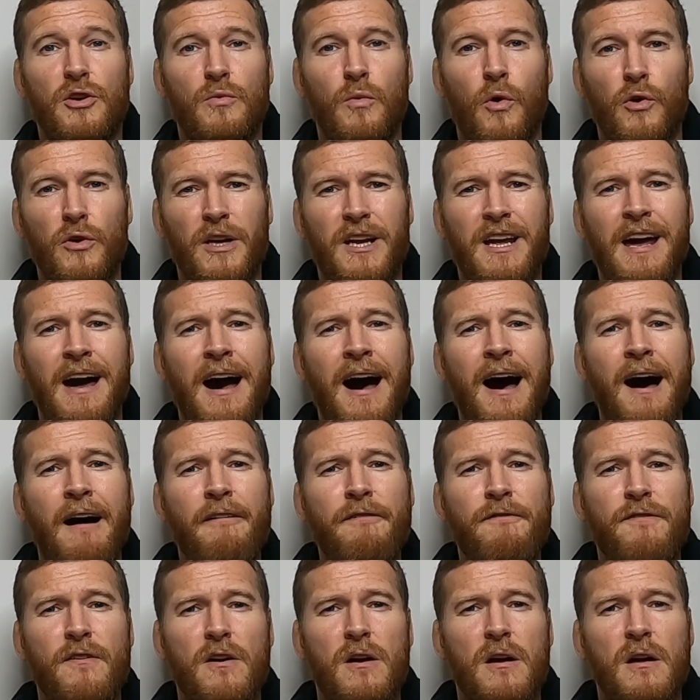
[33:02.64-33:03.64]
own a car
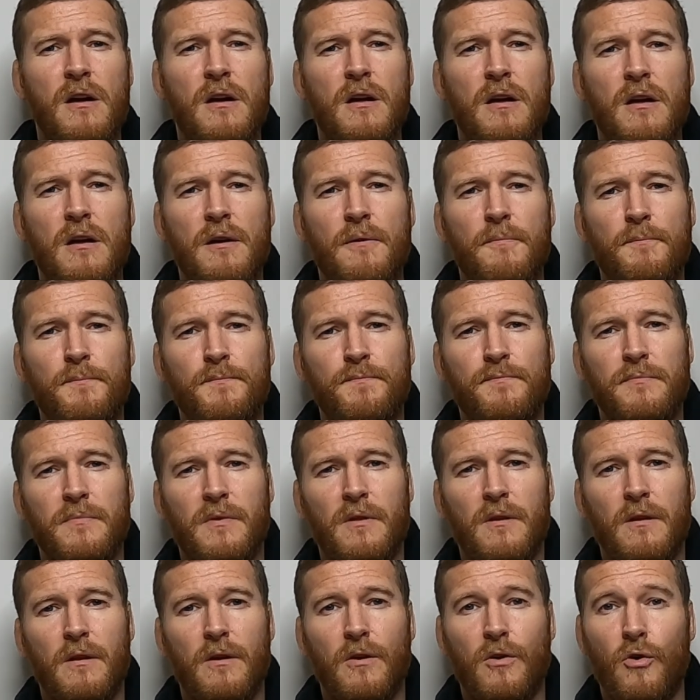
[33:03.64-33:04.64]
for
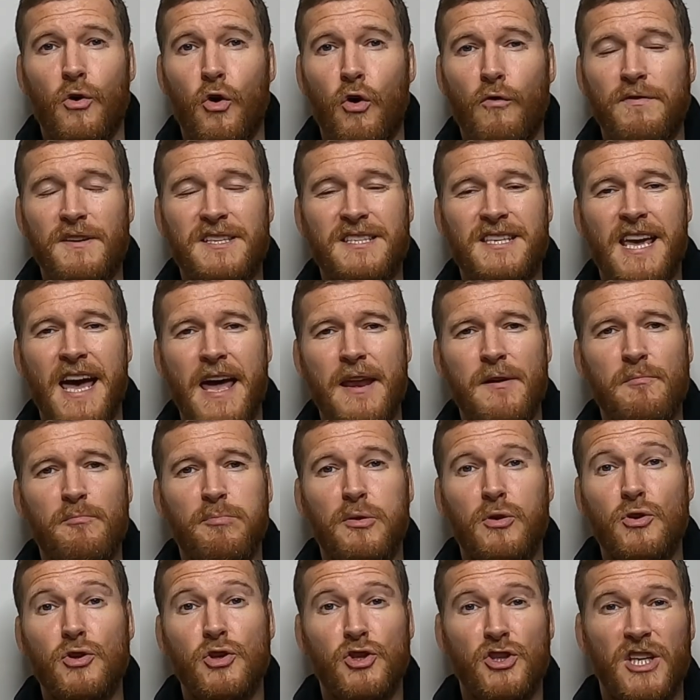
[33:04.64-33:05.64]
over 10
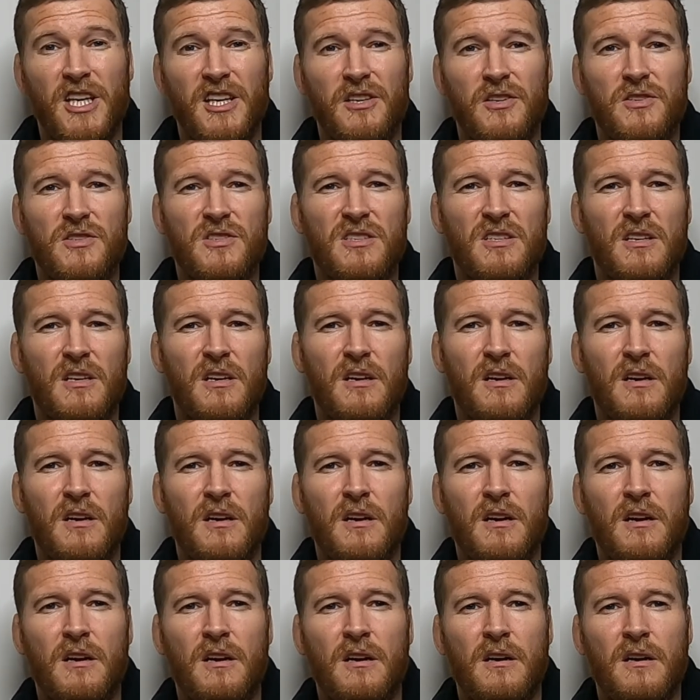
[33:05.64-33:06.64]
plus years,
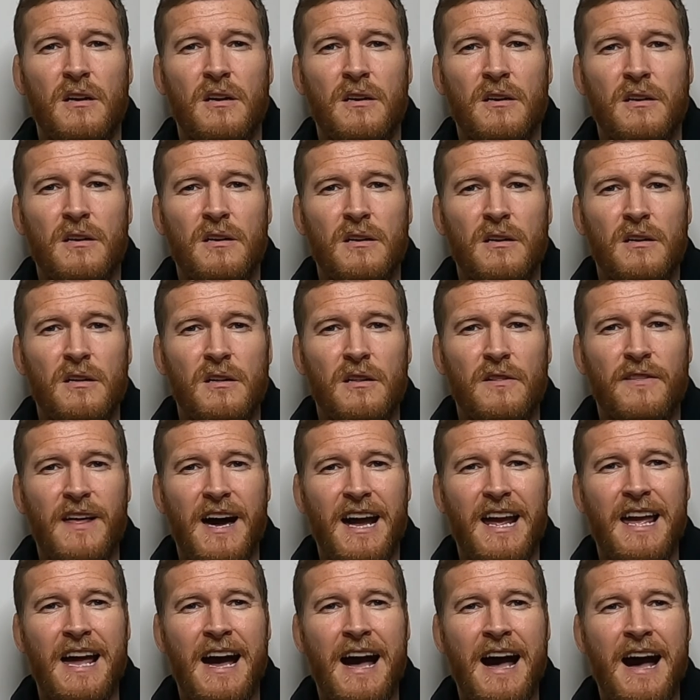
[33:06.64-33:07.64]

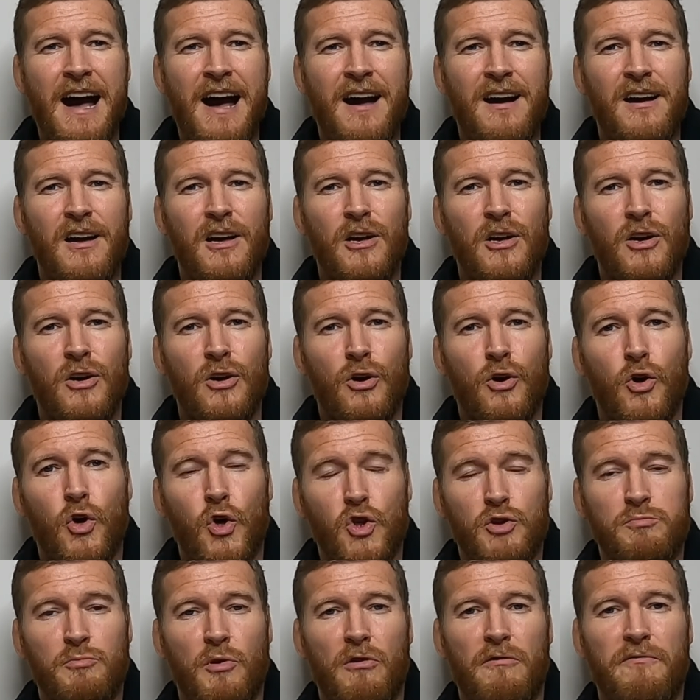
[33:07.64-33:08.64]
that car
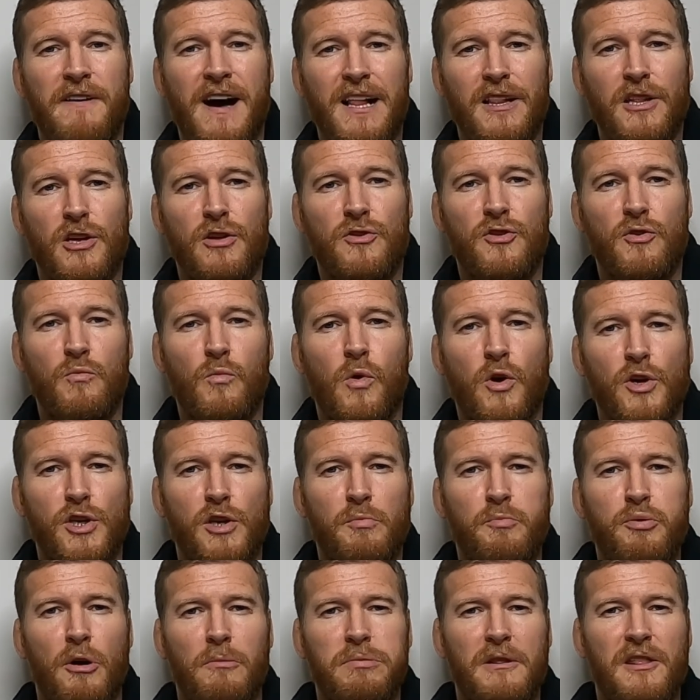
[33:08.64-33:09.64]
holds more value than what you
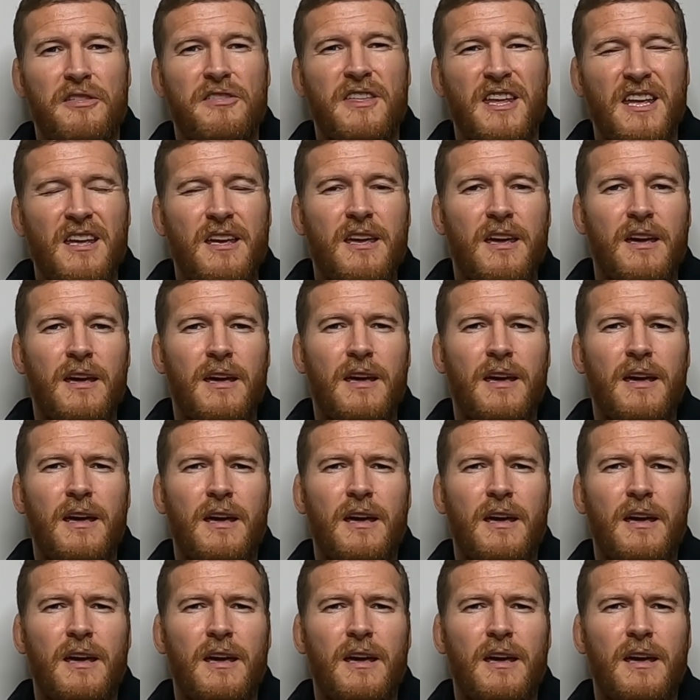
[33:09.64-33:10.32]
probably think.